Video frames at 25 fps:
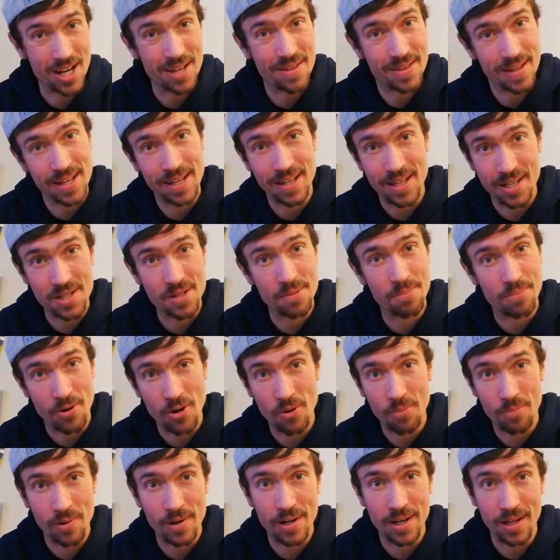Which I think is
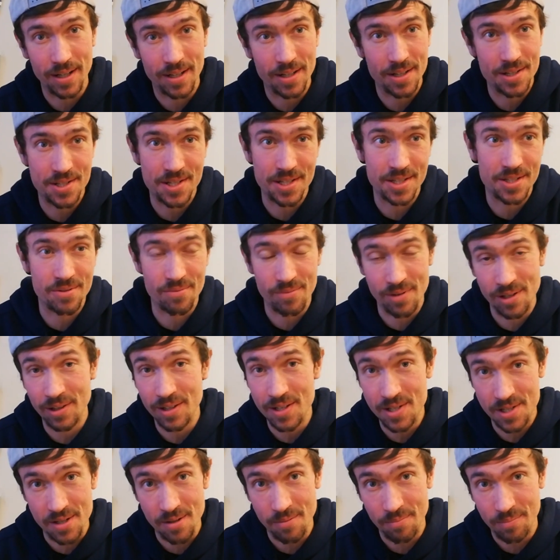appropriate, because it's
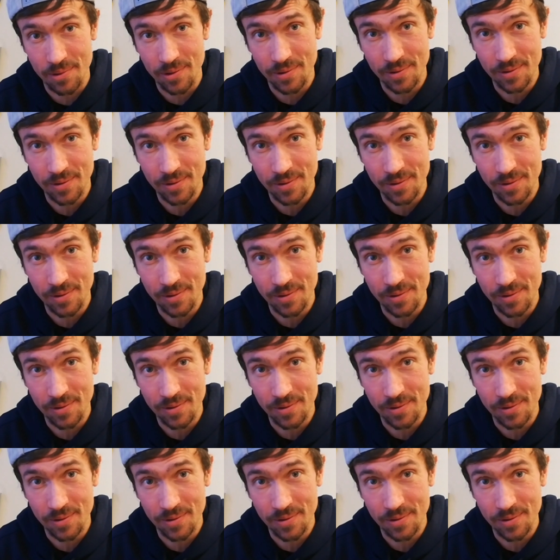really